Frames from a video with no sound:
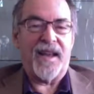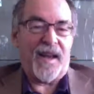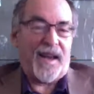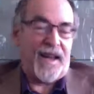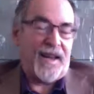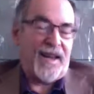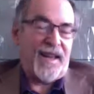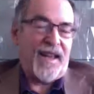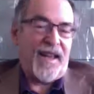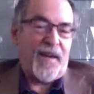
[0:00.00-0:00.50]

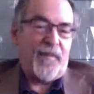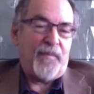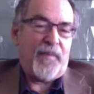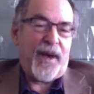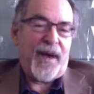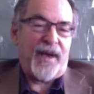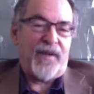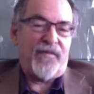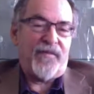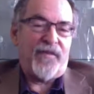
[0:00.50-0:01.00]
I, didn't get
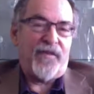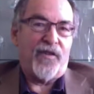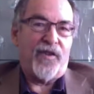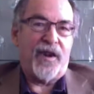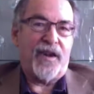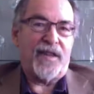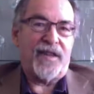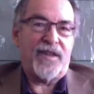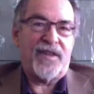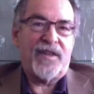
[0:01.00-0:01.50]
paid for
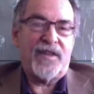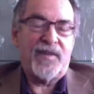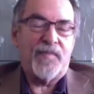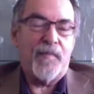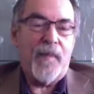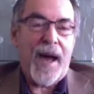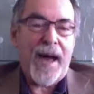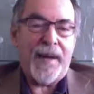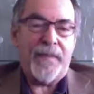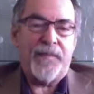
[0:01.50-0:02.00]
it. This is
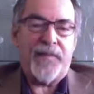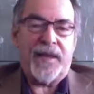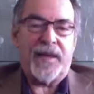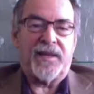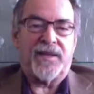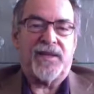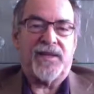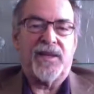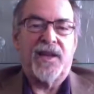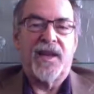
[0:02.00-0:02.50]
my
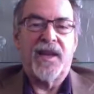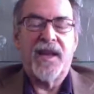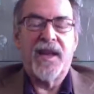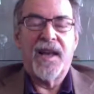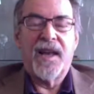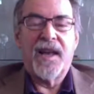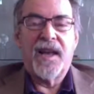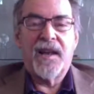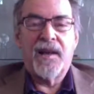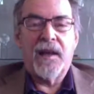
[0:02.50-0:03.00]
piece.
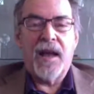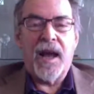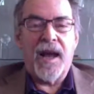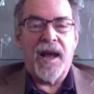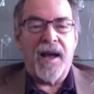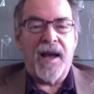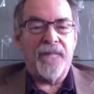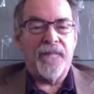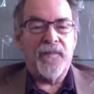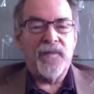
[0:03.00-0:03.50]

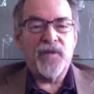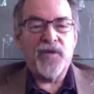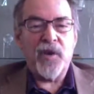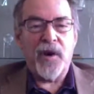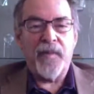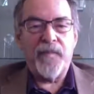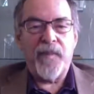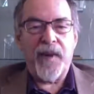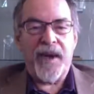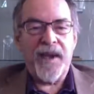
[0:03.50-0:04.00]
Uh,
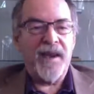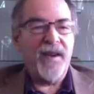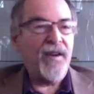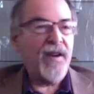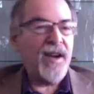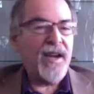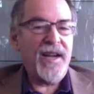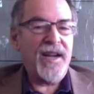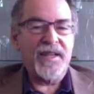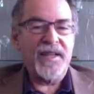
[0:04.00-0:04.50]
Joy
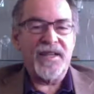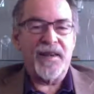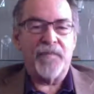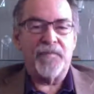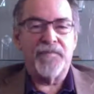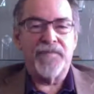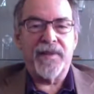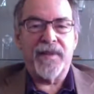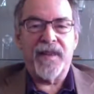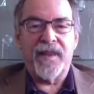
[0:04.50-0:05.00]
Behar is a
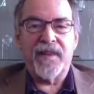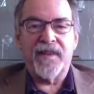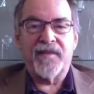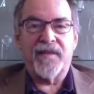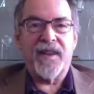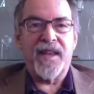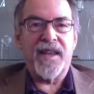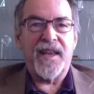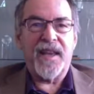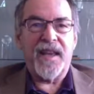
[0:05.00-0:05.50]

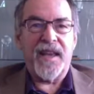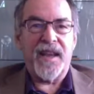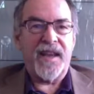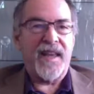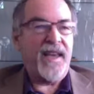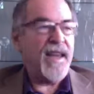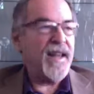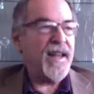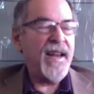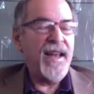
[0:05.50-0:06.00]
blithering
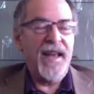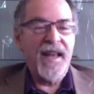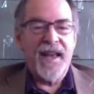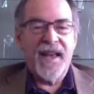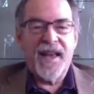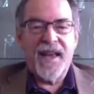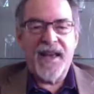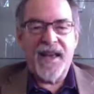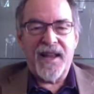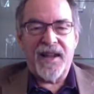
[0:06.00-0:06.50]
idiot.
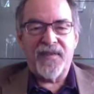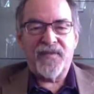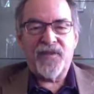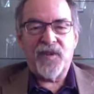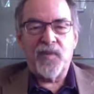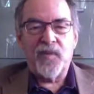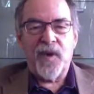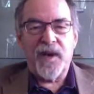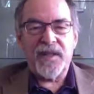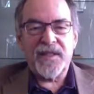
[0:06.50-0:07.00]
And if
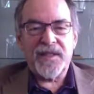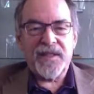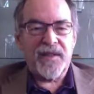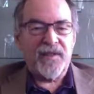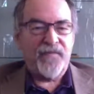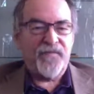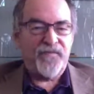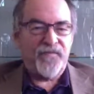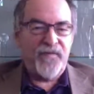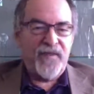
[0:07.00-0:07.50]
she wants
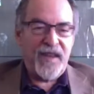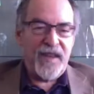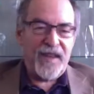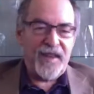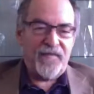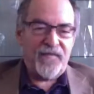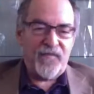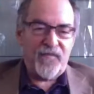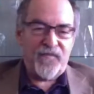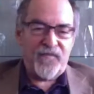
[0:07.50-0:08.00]
to, uh,
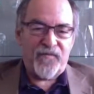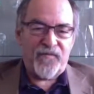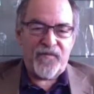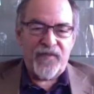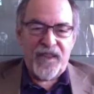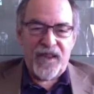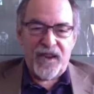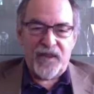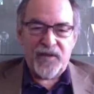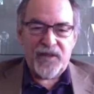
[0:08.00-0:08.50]

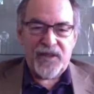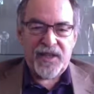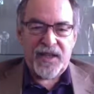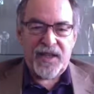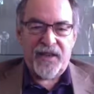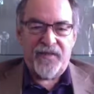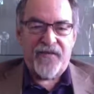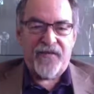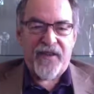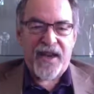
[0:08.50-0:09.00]
you know, see
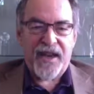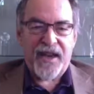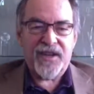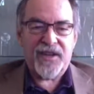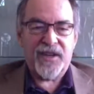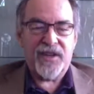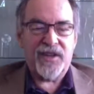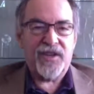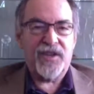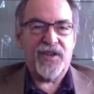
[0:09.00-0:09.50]
a
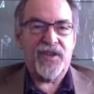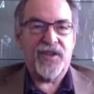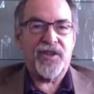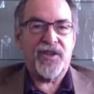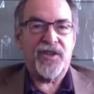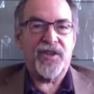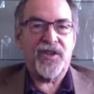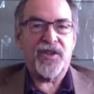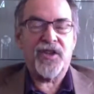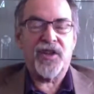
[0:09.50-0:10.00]
fascist, she
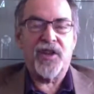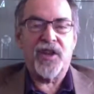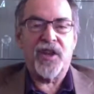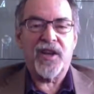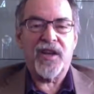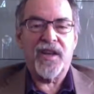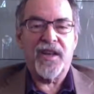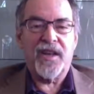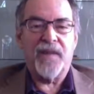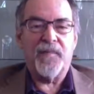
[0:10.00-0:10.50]
should just
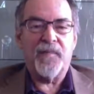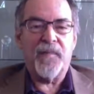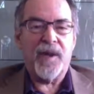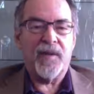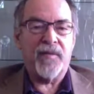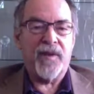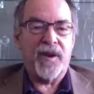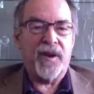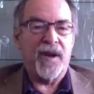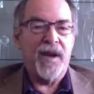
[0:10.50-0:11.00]
look in the
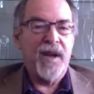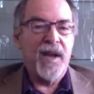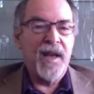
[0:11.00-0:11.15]
mirror.